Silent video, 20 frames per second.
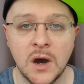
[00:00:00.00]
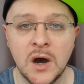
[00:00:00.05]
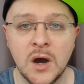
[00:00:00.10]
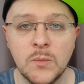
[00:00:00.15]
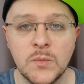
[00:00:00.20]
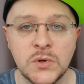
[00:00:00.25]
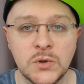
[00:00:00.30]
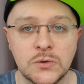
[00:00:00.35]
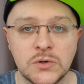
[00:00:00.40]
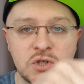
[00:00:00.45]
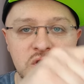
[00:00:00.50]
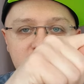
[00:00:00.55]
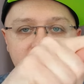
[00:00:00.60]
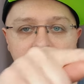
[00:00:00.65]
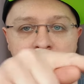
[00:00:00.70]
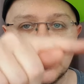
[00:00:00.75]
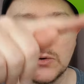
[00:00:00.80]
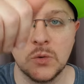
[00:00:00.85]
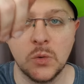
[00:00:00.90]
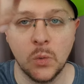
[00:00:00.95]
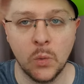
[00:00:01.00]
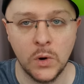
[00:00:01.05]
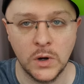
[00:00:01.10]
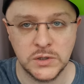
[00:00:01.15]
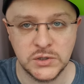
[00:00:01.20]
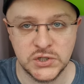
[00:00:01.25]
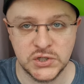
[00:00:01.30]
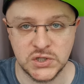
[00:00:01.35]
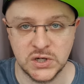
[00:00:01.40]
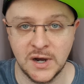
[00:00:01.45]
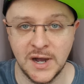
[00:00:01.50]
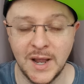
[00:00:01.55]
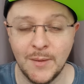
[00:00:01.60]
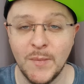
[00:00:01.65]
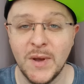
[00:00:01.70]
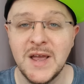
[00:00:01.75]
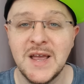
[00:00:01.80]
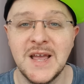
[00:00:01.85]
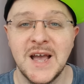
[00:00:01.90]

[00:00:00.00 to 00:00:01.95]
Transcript: up your channel watch time.